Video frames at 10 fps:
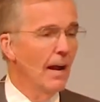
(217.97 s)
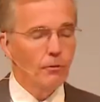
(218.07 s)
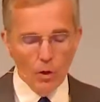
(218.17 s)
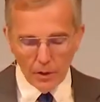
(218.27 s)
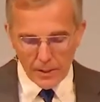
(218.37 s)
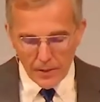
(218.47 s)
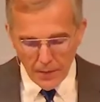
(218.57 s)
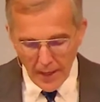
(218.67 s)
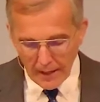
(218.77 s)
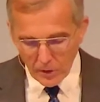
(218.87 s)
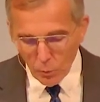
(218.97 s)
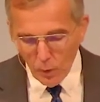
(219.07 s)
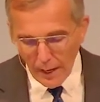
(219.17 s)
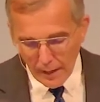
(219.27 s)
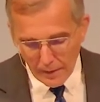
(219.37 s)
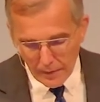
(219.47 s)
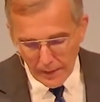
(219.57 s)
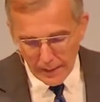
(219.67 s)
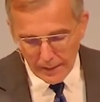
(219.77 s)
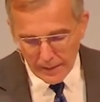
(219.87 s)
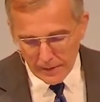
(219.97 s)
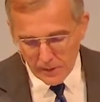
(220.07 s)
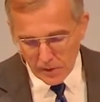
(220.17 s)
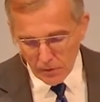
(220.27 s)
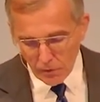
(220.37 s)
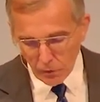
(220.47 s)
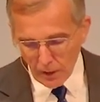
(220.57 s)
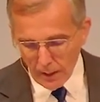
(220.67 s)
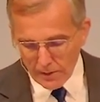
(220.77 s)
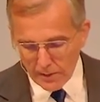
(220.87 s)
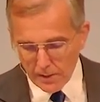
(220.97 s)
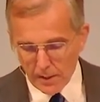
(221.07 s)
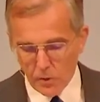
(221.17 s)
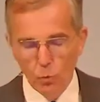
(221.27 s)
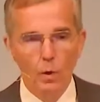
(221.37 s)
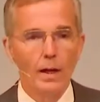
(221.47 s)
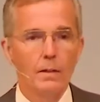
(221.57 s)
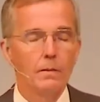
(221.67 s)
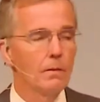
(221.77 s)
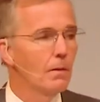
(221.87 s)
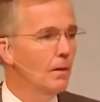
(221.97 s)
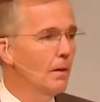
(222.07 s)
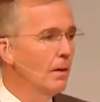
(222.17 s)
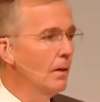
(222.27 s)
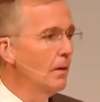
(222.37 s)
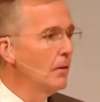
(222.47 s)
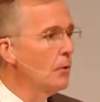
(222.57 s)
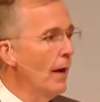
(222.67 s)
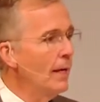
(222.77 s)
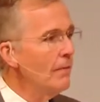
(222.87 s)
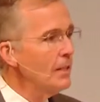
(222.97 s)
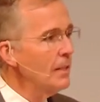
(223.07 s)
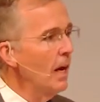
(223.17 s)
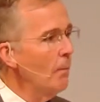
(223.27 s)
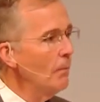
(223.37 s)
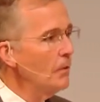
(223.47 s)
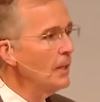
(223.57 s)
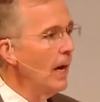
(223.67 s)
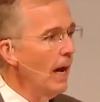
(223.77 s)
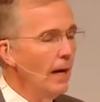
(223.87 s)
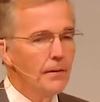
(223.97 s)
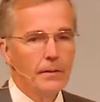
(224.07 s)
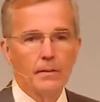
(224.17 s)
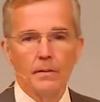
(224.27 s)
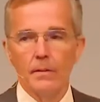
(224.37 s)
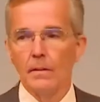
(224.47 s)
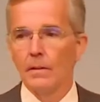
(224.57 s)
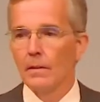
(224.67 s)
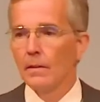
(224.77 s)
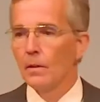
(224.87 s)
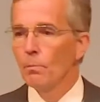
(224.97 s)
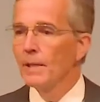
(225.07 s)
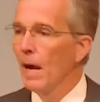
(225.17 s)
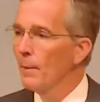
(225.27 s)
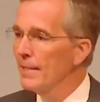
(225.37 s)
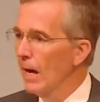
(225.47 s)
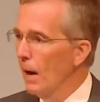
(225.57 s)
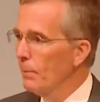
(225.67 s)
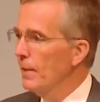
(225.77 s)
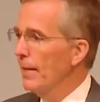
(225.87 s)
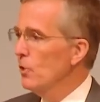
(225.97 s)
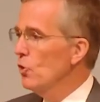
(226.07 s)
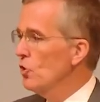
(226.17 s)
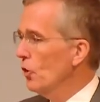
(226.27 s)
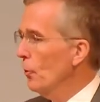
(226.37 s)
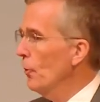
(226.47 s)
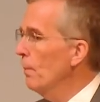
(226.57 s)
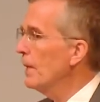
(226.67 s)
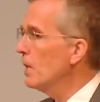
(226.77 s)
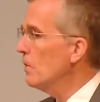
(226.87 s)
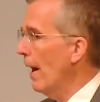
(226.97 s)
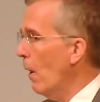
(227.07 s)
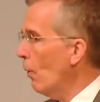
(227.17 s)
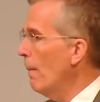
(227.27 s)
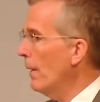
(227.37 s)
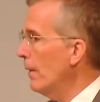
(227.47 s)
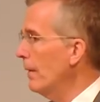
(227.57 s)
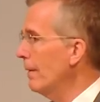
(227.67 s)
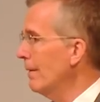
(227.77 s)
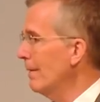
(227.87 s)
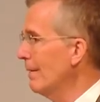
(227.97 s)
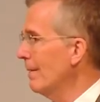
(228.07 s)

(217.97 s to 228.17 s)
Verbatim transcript: And after all, isn't that the way that it is for us as well? Do any of us come to God, become adopted as his children because of our merit?